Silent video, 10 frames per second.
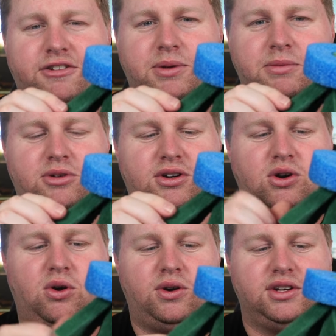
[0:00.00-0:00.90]
a bit more
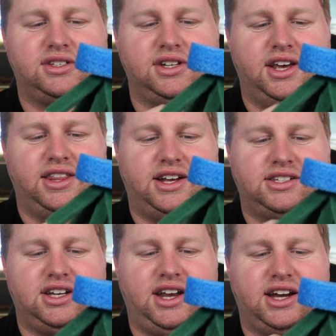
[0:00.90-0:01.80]
coarse, that's
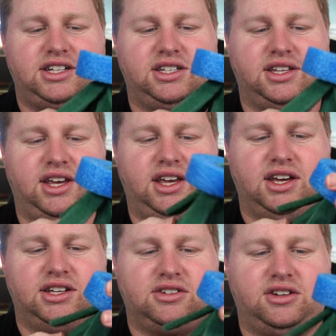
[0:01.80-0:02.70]
gonna actually
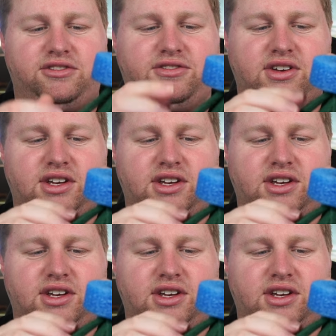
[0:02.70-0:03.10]
sort of